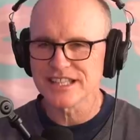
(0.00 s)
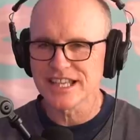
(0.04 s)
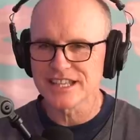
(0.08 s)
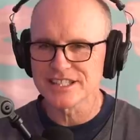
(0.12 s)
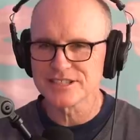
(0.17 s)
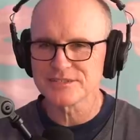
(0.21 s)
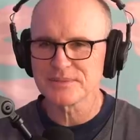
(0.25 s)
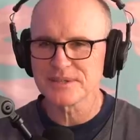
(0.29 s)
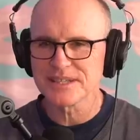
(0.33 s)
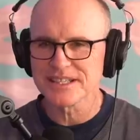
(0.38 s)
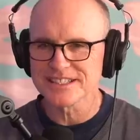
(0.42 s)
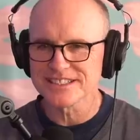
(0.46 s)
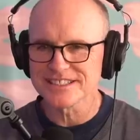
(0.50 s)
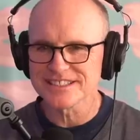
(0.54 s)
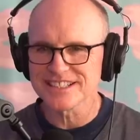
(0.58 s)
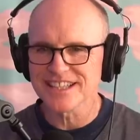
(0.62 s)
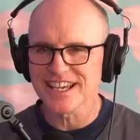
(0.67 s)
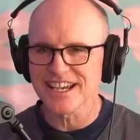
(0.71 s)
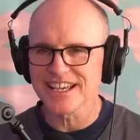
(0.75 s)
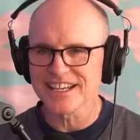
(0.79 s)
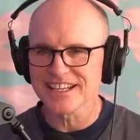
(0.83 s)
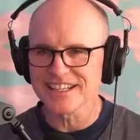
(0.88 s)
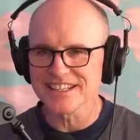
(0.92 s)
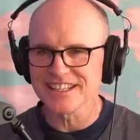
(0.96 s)
lesbian
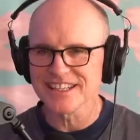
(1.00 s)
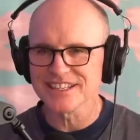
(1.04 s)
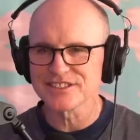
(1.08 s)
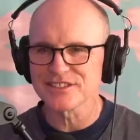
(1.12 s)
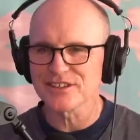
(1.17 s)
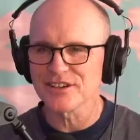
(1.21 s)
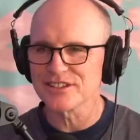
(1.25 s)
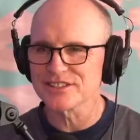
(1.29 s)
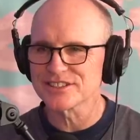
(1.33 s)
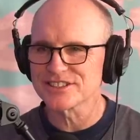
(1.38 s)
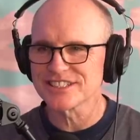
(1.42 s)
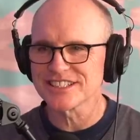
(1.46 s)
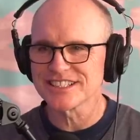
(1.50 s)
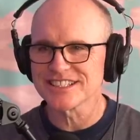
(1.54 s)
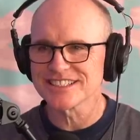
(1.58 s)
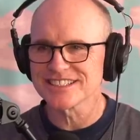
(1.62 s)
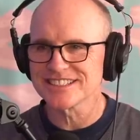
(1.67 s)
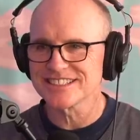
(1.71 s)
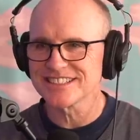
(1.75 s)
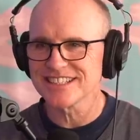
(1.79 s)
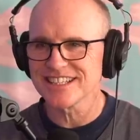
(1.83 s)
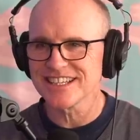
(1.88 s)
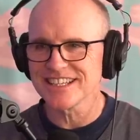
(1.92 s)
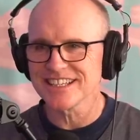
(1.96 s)
sighted. That's all she can
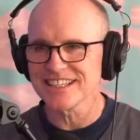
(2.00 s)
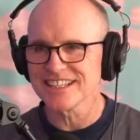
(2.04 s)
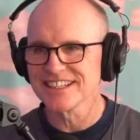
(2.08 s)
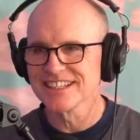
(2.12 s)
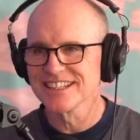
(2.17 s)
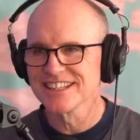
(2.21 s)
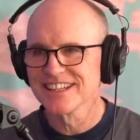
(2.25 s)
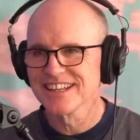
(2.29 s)
see.